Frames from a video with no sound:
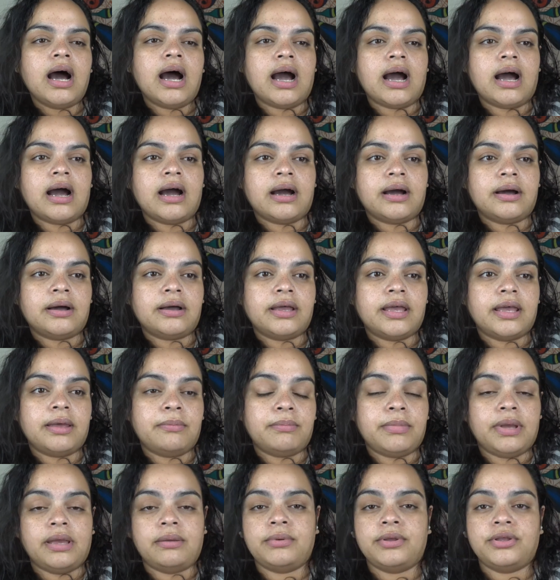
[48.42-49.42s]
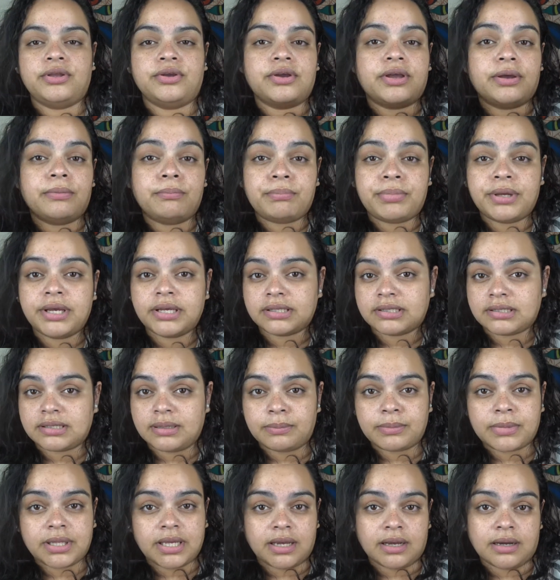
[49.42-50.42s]
and maybe you can pick
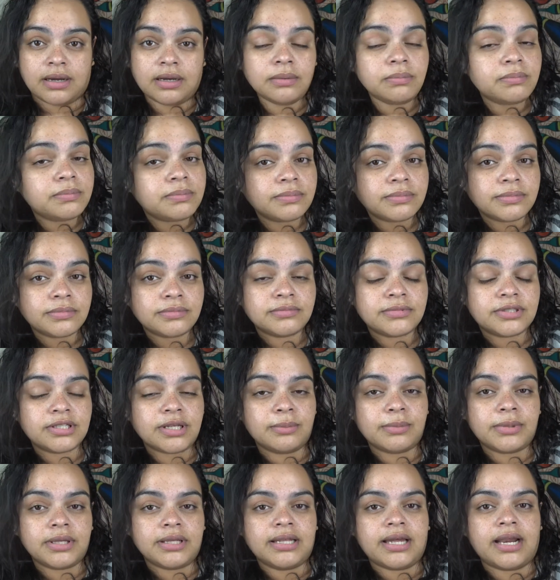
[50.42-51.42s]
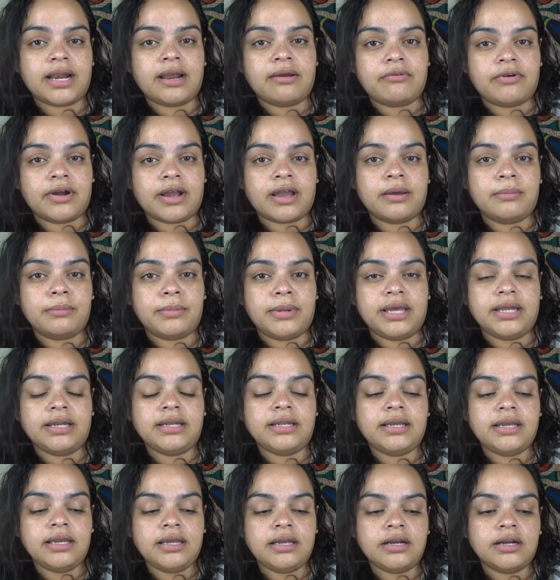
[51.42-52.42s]
something up, something that I recommend
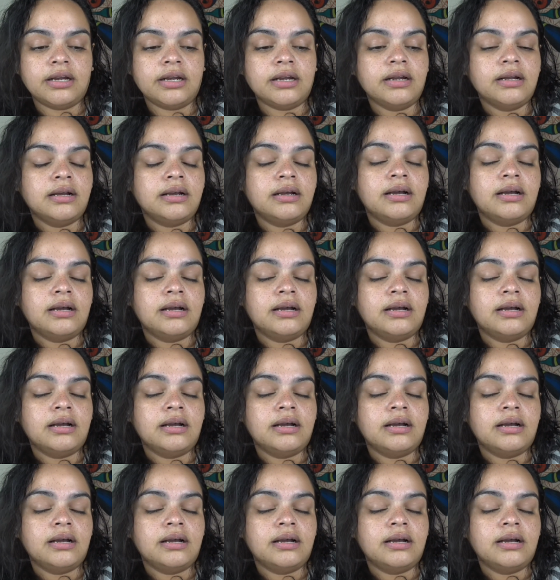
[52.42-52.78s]
here.